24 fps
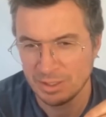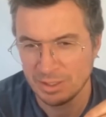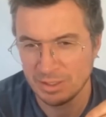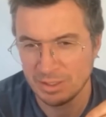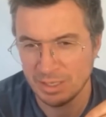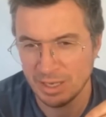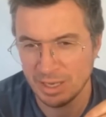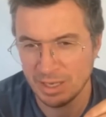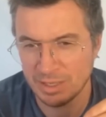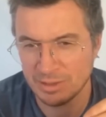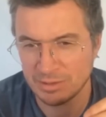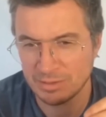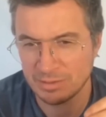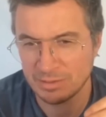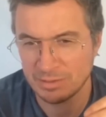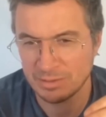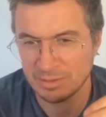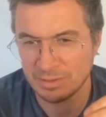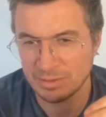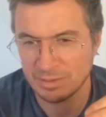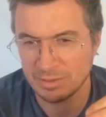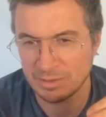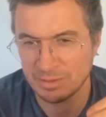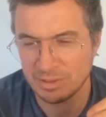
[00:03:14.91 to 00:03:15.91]
that
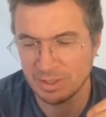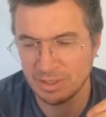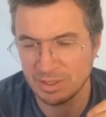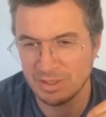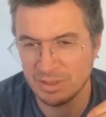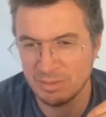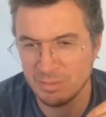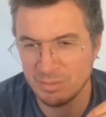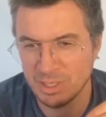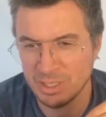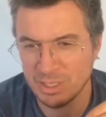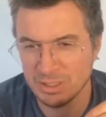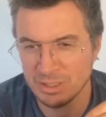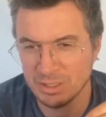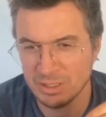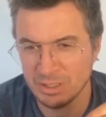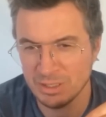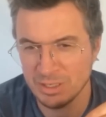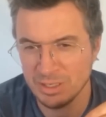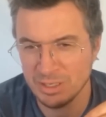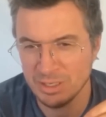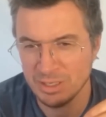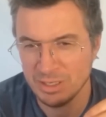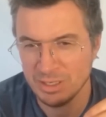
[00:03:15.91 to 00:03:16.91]
it
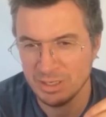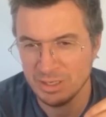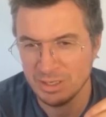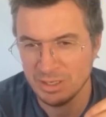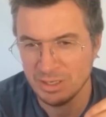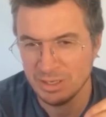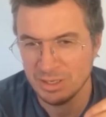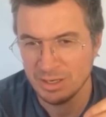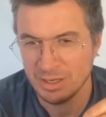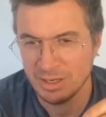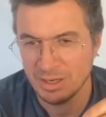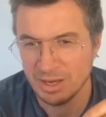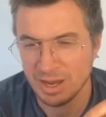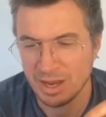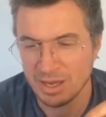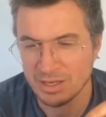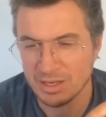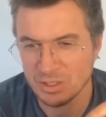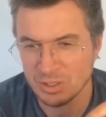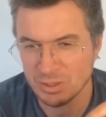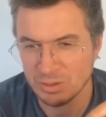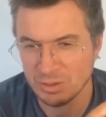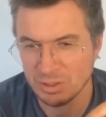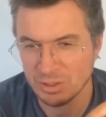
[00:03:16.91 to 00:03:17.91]
immediately
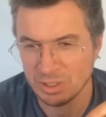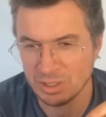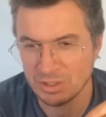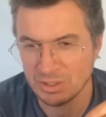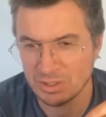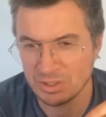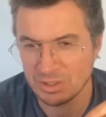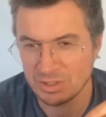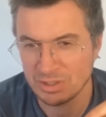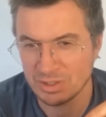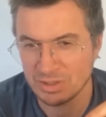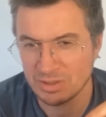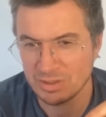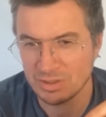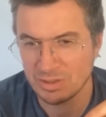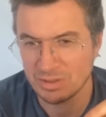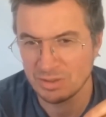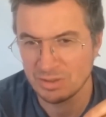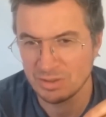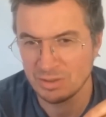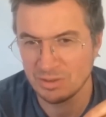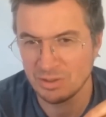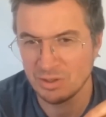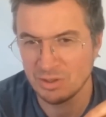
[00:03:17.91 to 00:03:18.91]
isolates
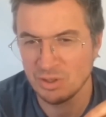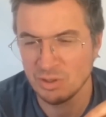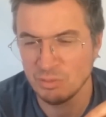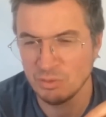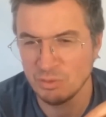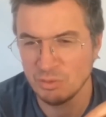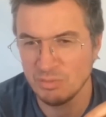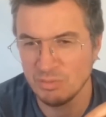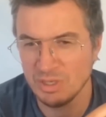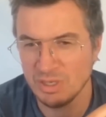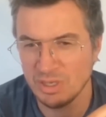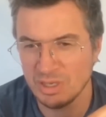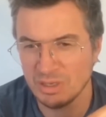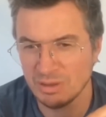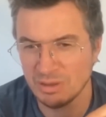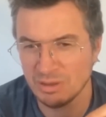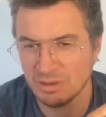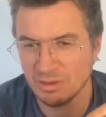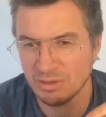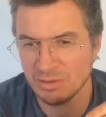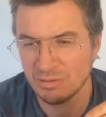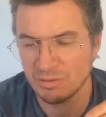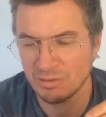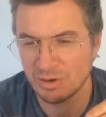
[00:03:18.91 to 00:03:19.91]
the human
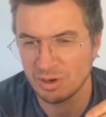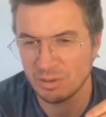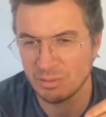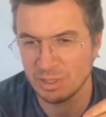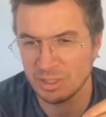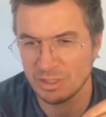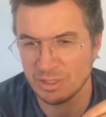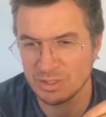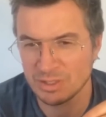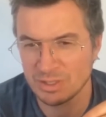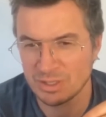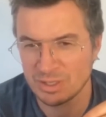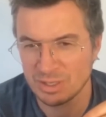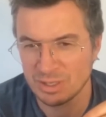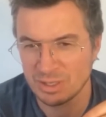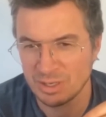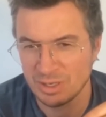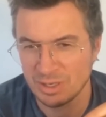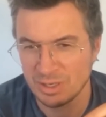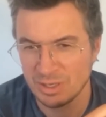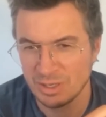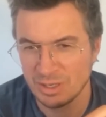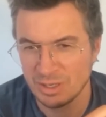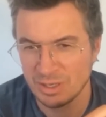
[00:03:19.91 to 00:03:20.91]
being from
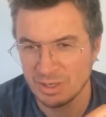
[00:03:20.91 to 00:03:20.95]
its